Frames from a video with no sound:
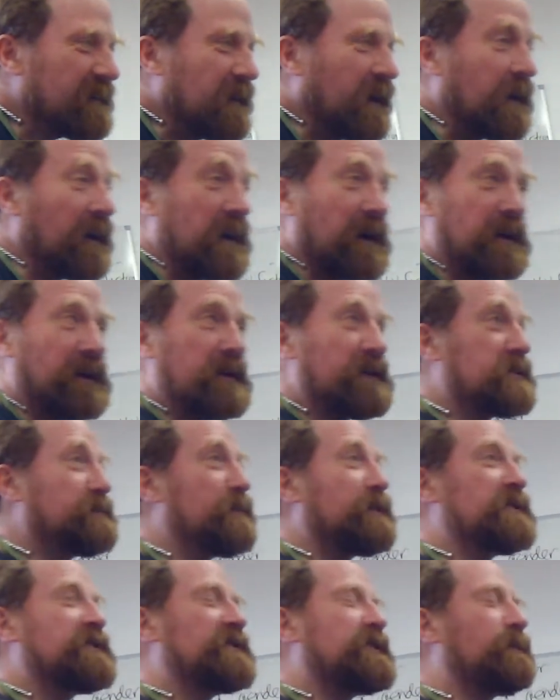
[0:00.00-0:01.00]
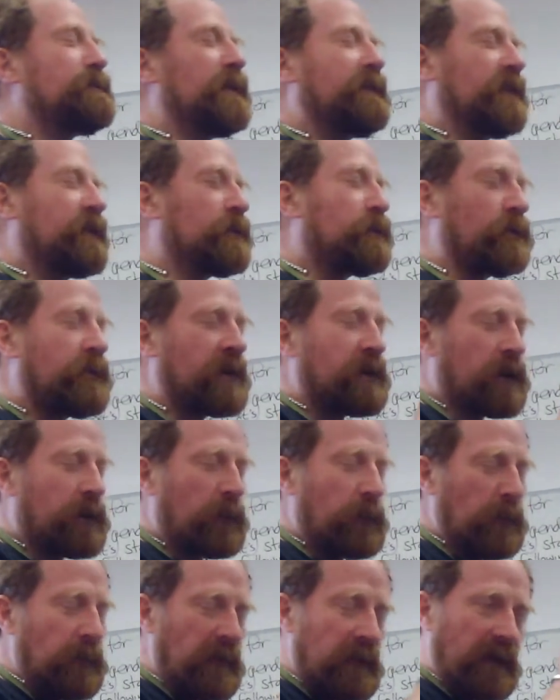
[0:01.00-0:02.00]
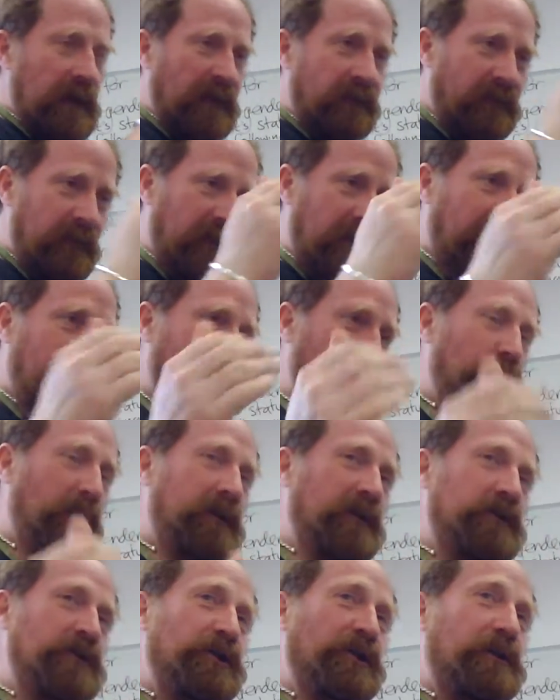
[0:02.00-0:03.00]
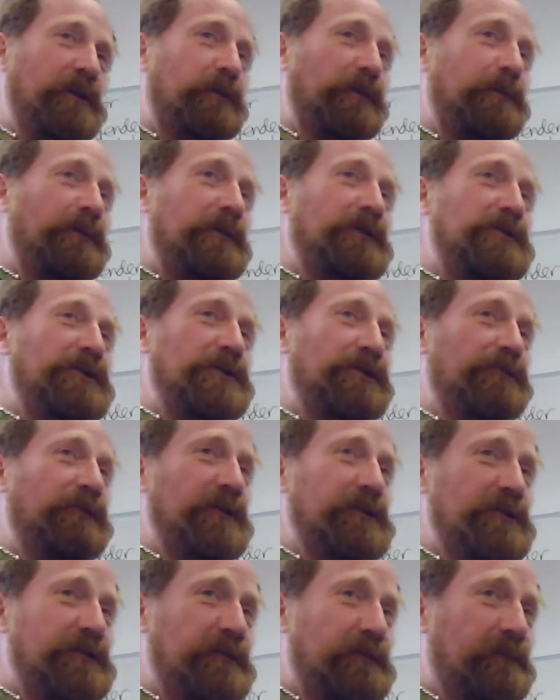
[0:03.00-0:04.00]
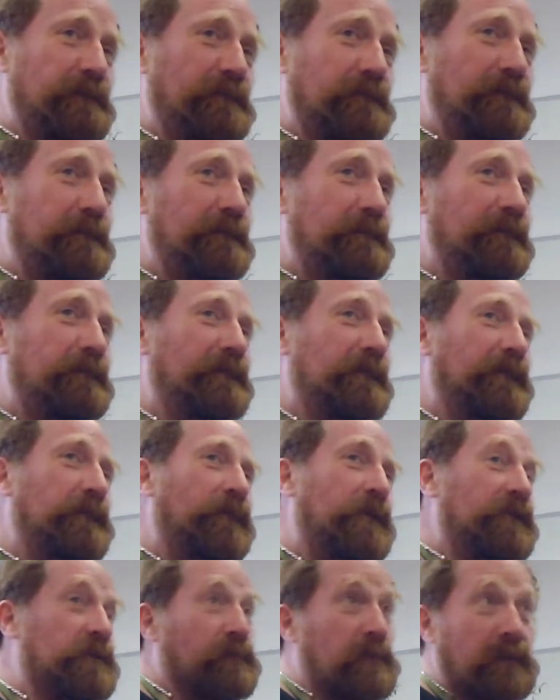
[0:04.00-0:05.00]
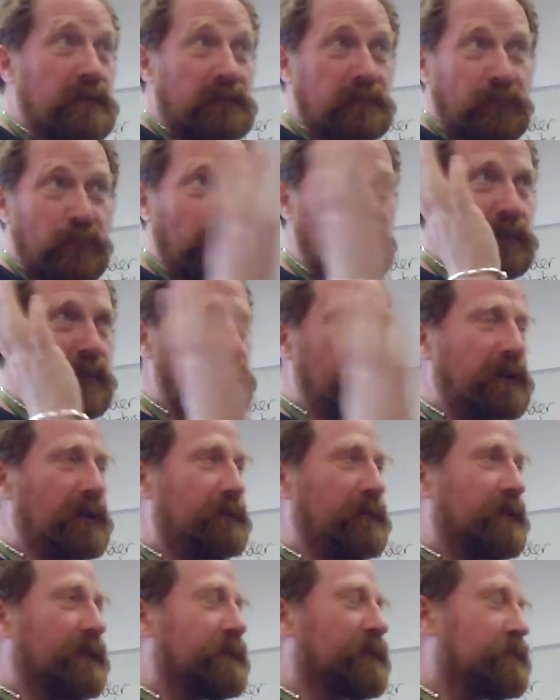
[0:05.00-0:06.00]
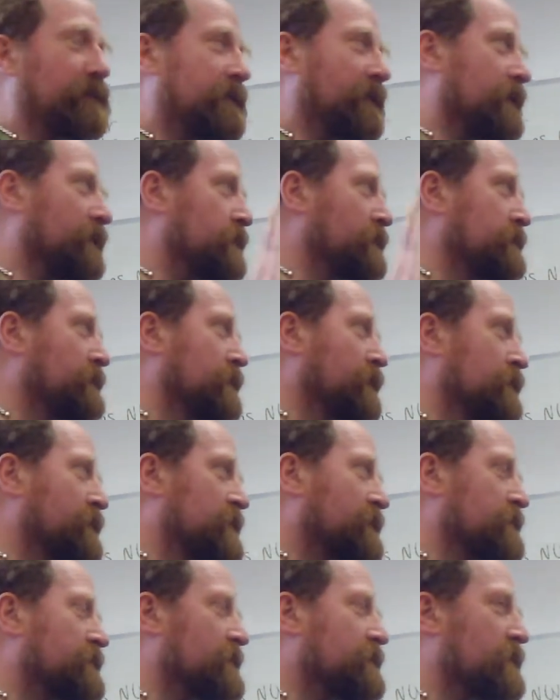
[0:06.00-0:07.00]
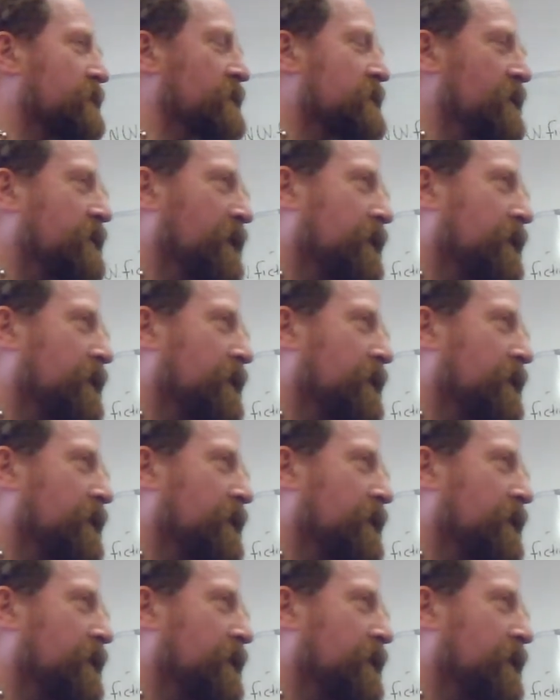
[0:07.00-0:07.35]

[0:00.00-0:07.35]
Unless by some miracle they only ever have one child per generation. Which, would be by a miracle, wouldn't it? All sorts of ways.